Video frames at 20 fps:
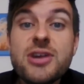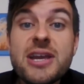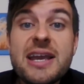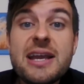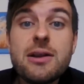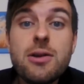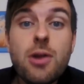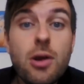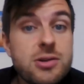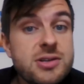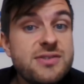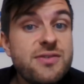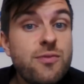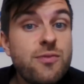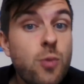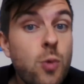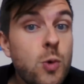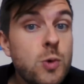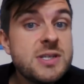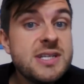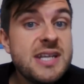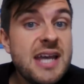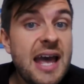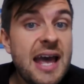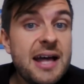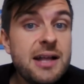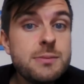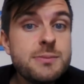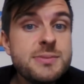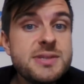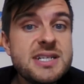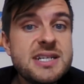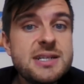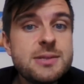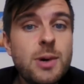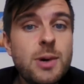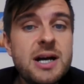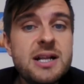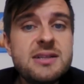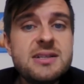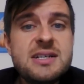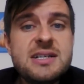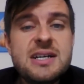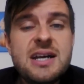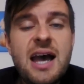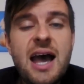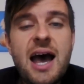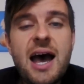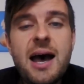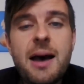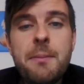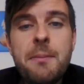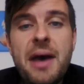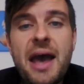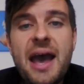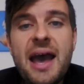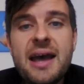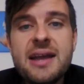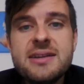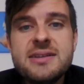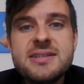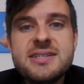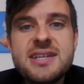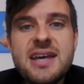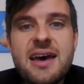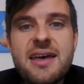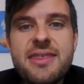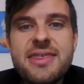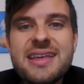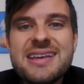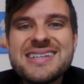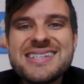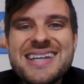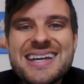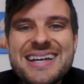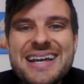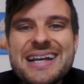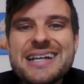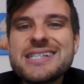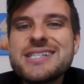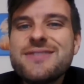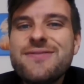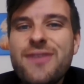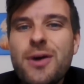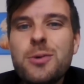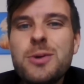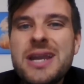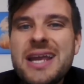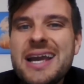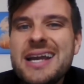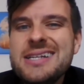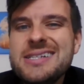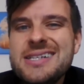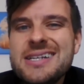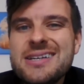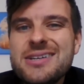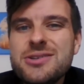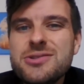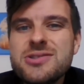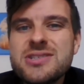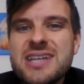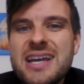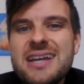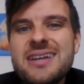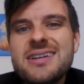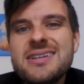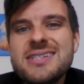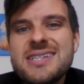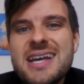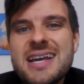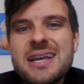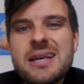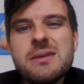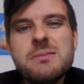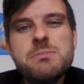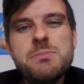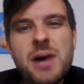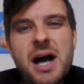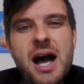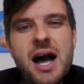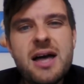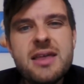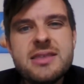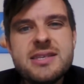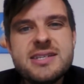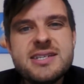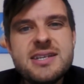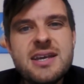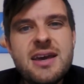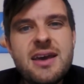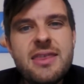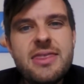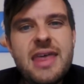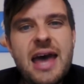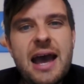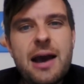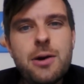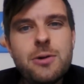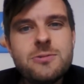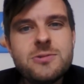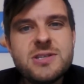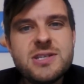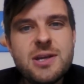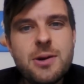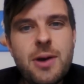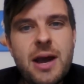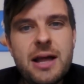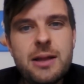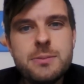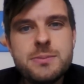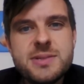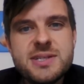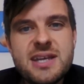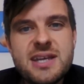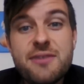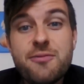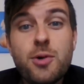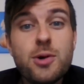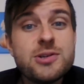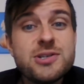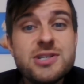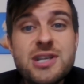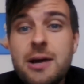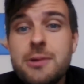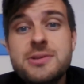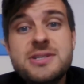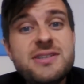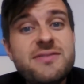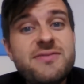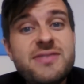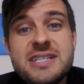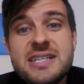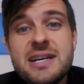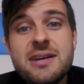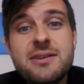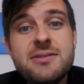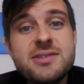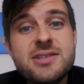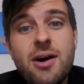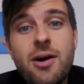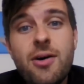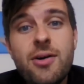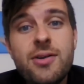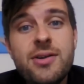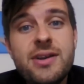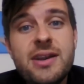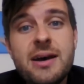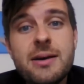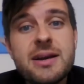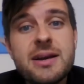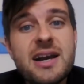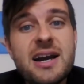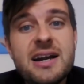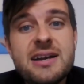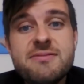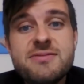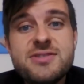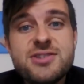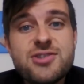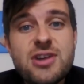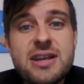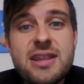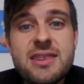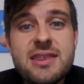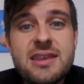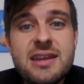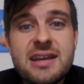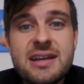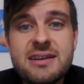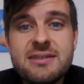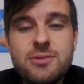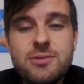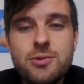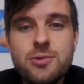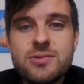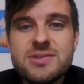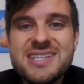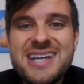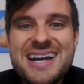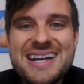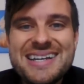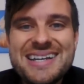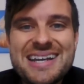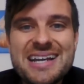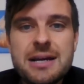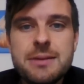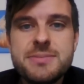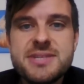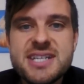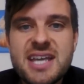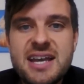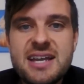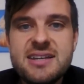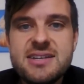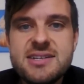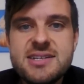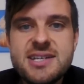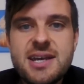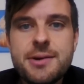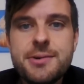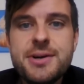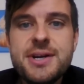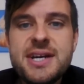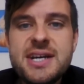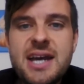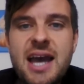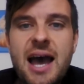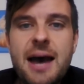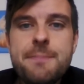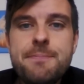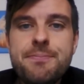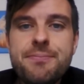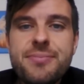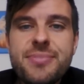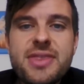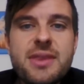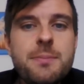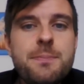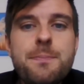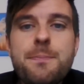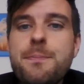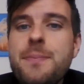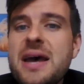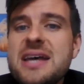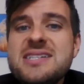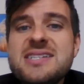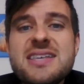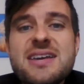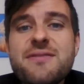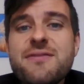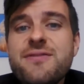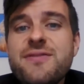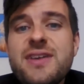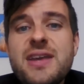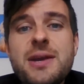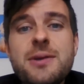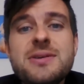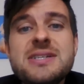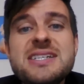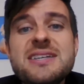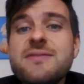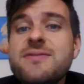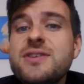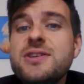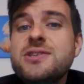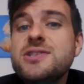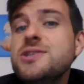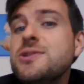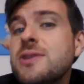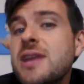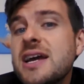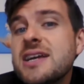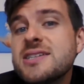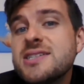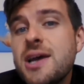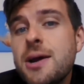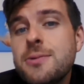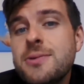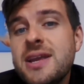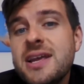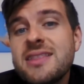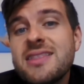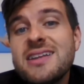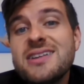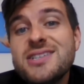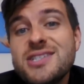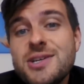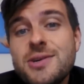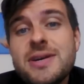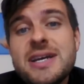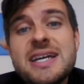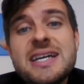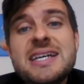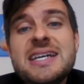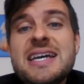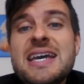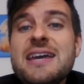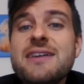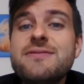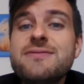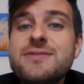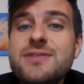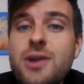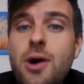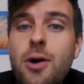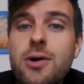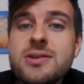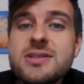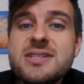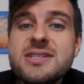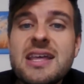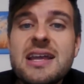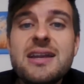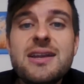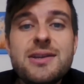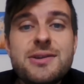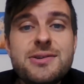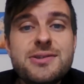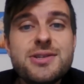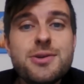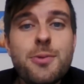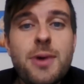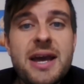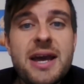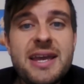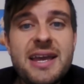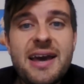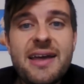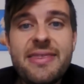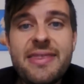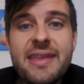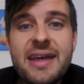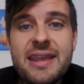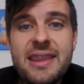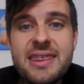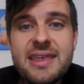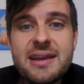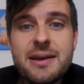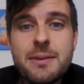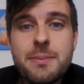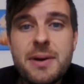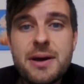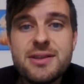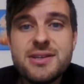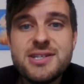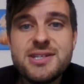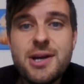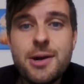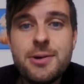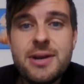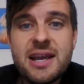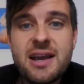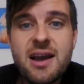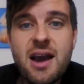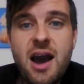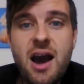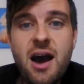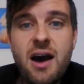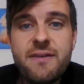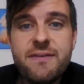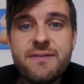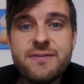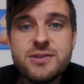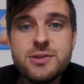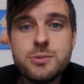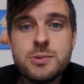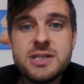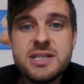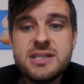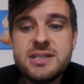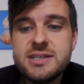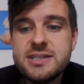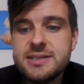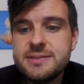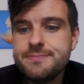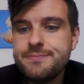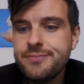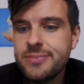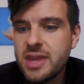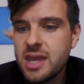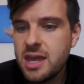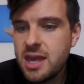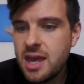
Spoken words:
Drinking lots of water helps as well, and things like exfoliating your skin and taking baths, that also helps. I've watched loads of videos on kind of strengthening or tightening up skin. So the best thing for you is, if you do like toning, then do it. If not, then lose the weight and then think about the toning afterwards.